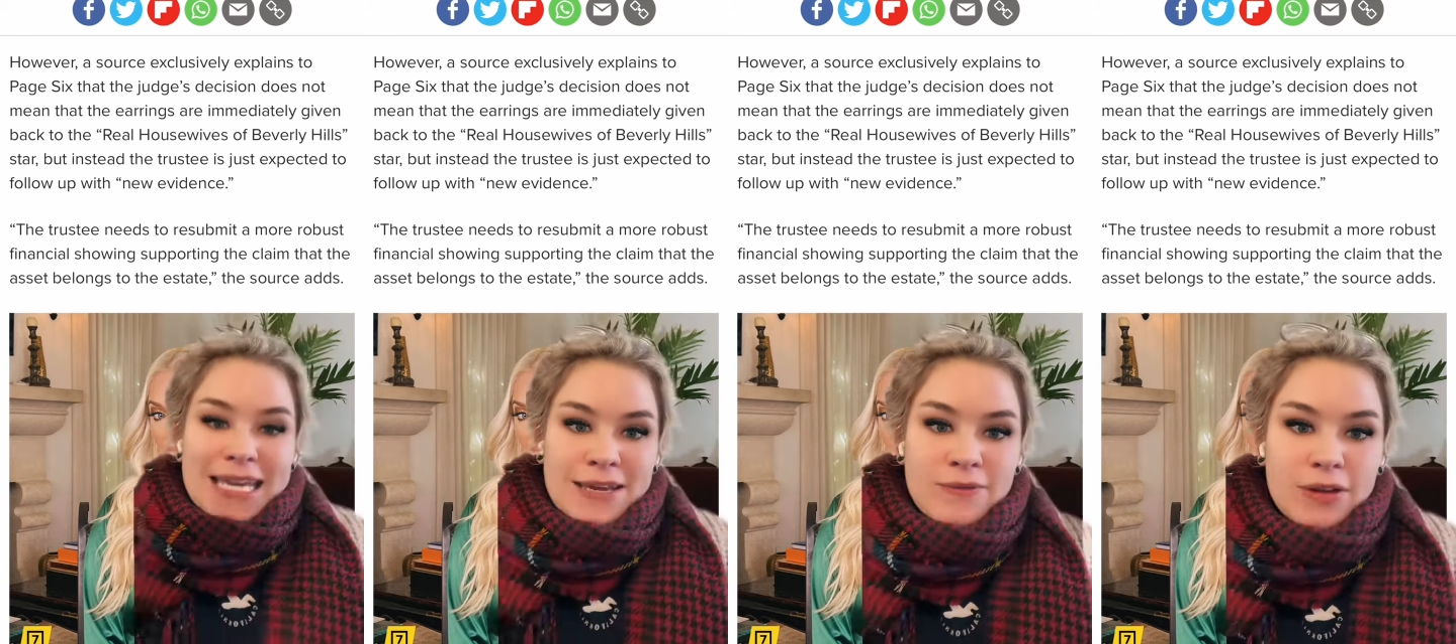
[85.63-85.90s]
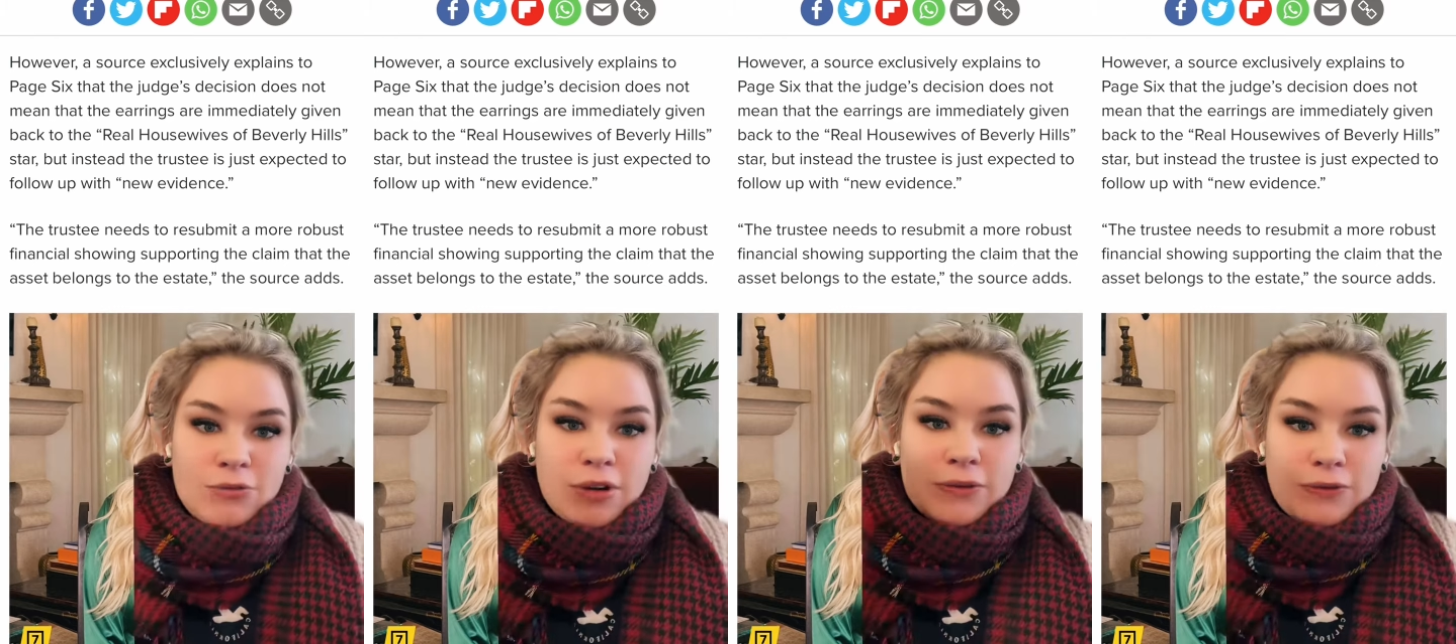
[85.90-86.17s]

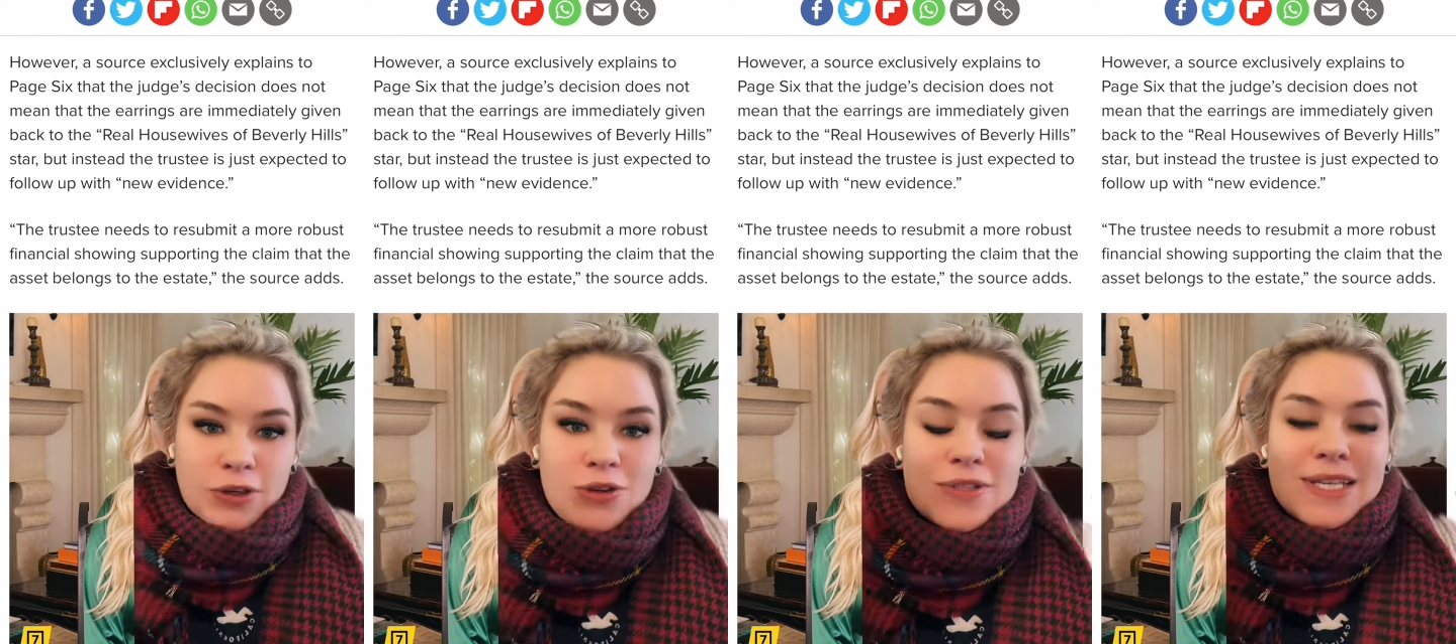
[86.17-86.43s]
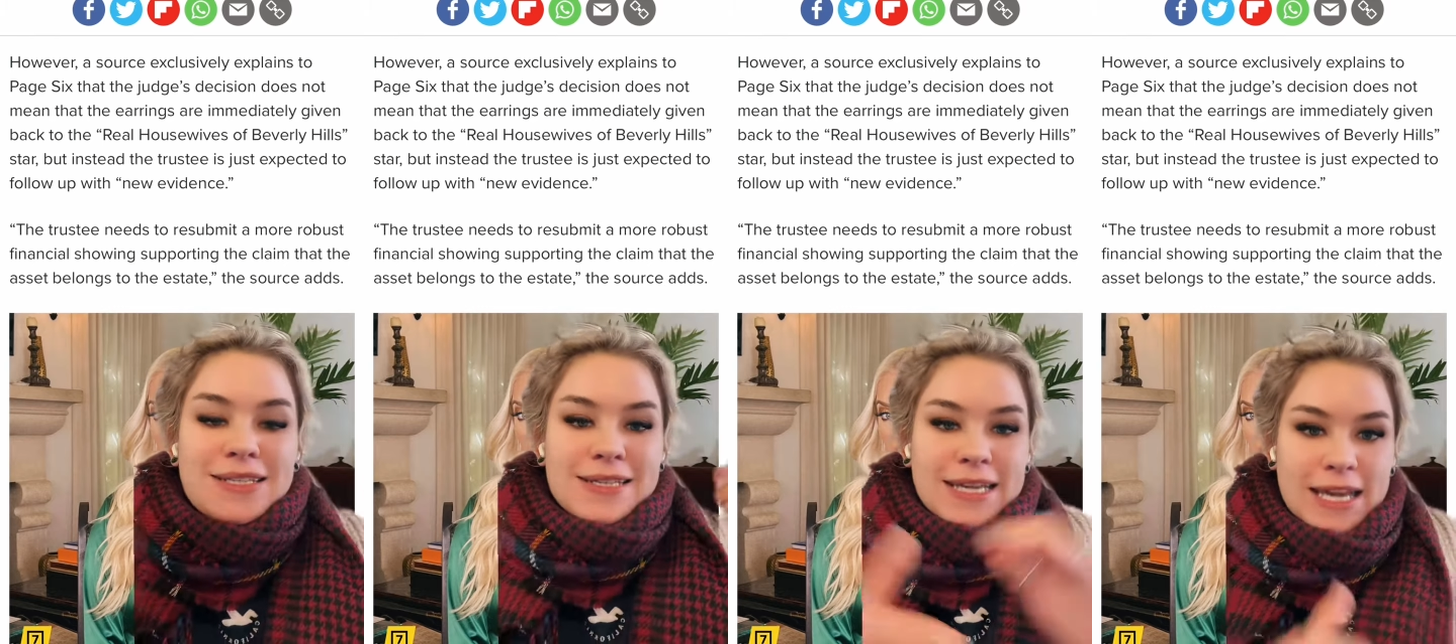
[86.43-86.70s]
even
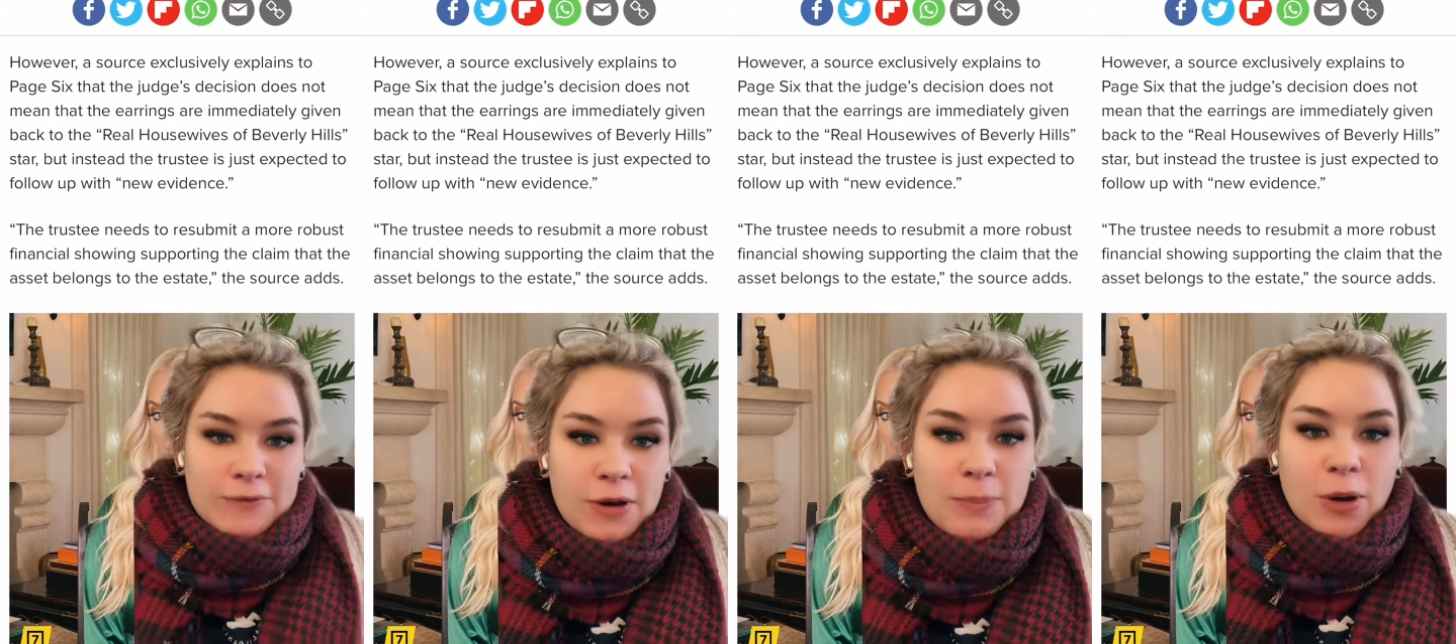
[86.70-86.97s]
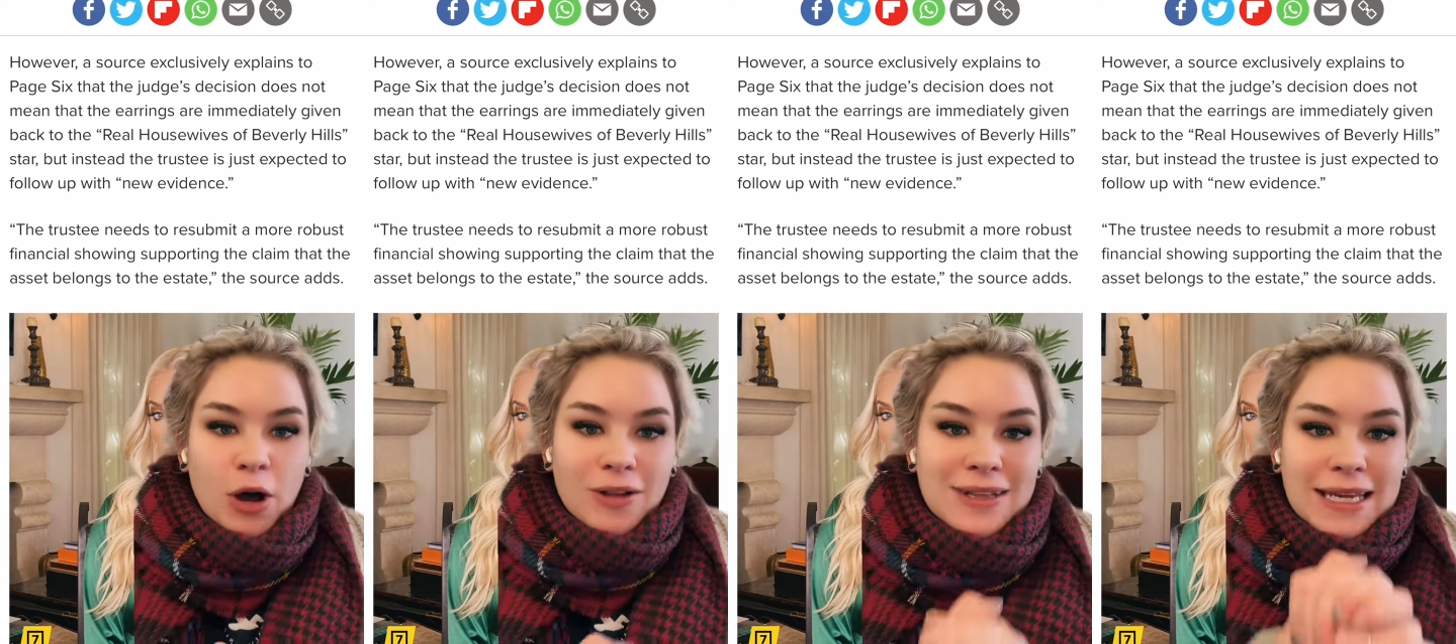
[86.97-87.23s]
refusing to give
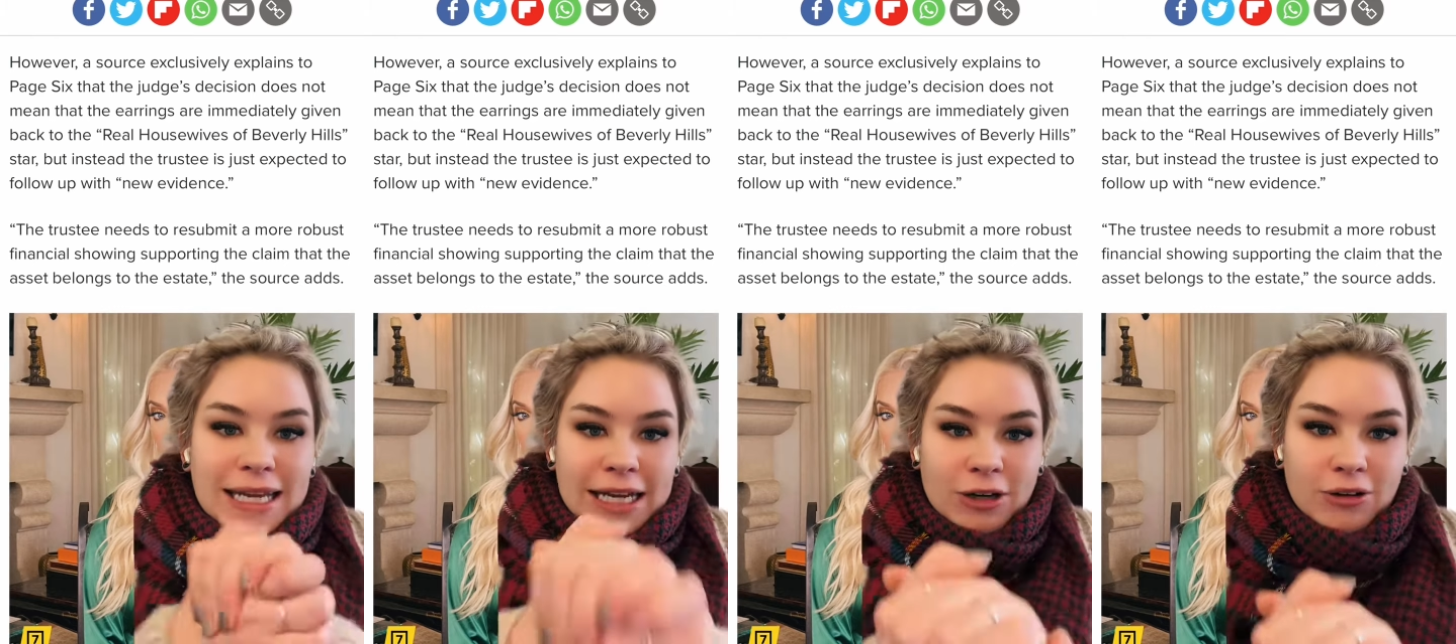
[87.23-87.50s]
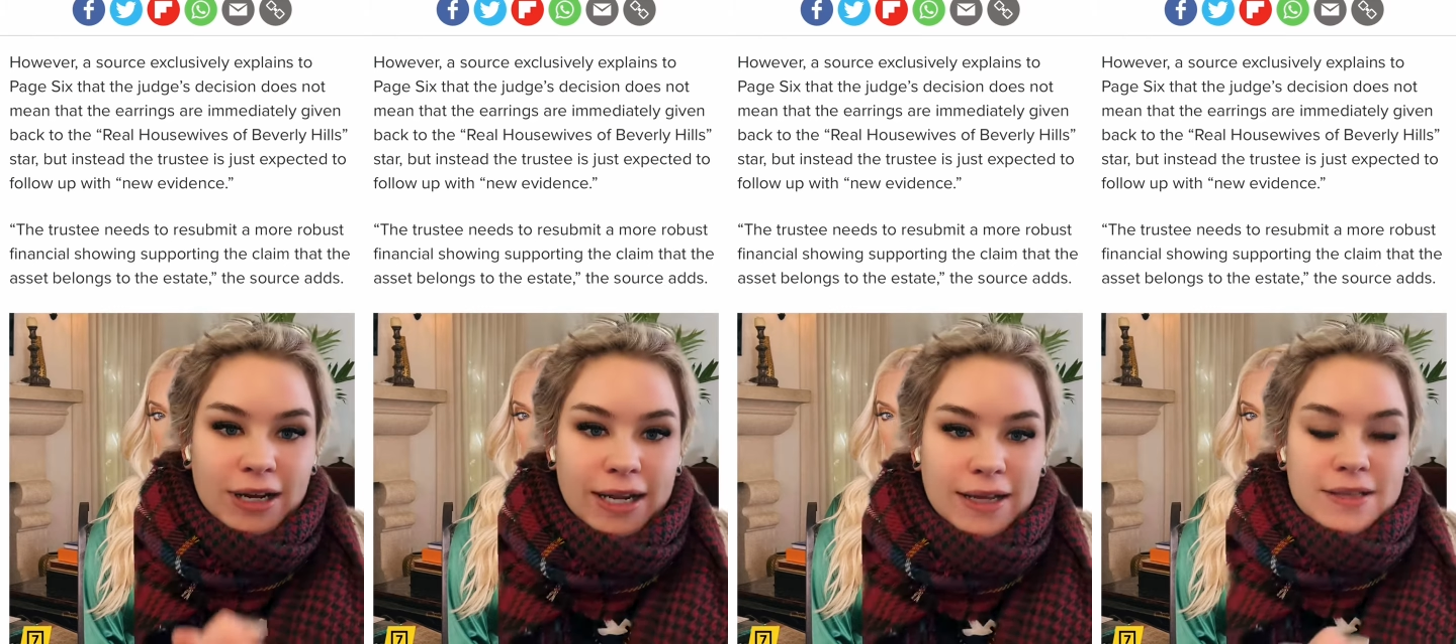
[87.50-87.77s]
up on the
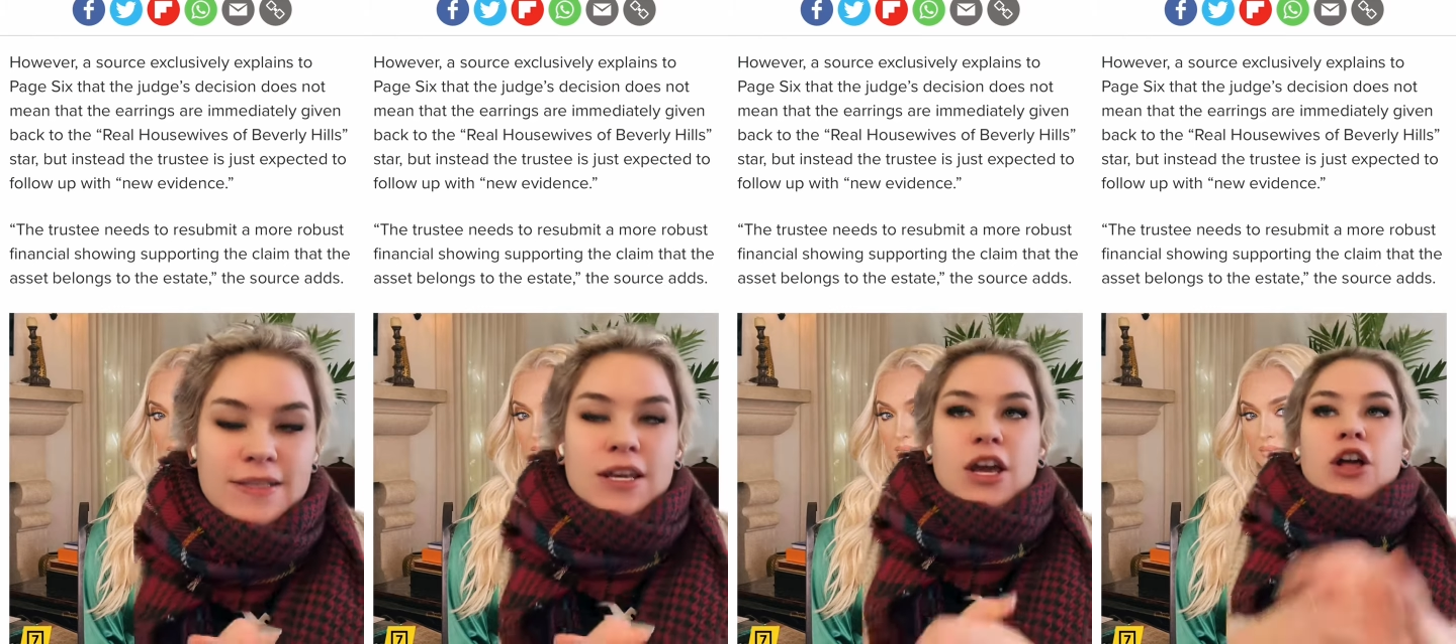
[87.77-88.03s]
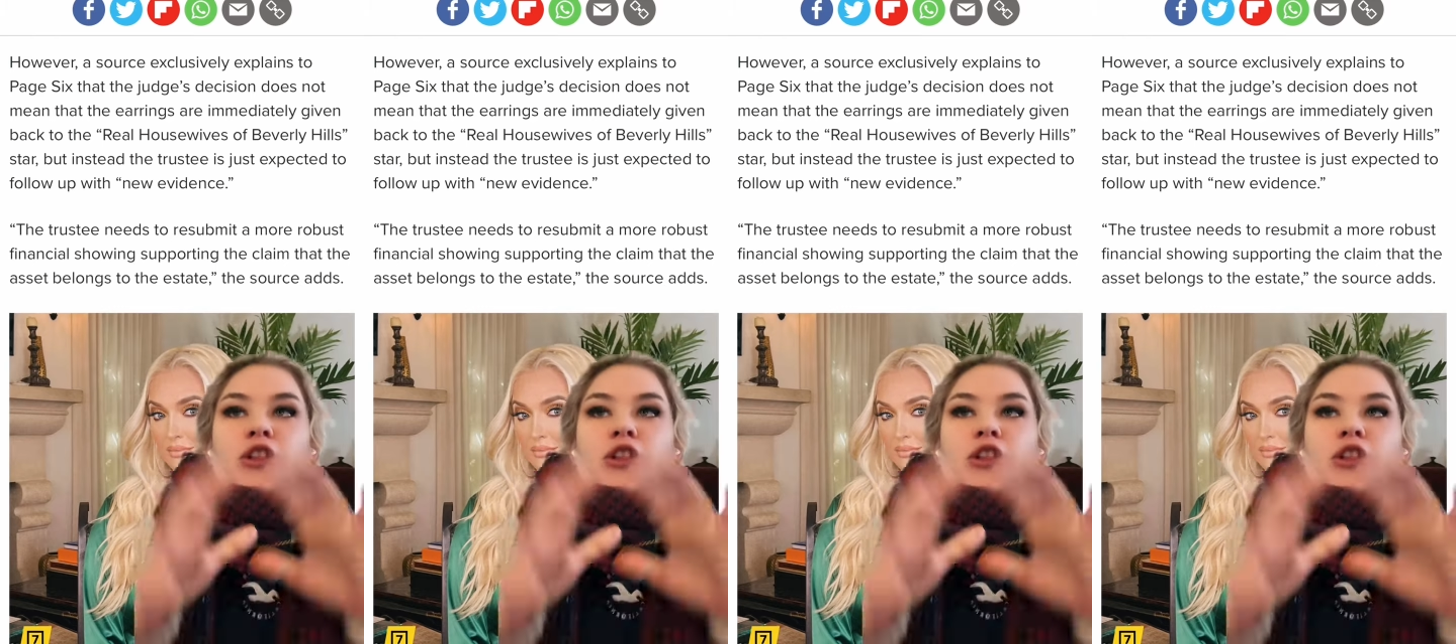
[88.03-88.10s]
earrings.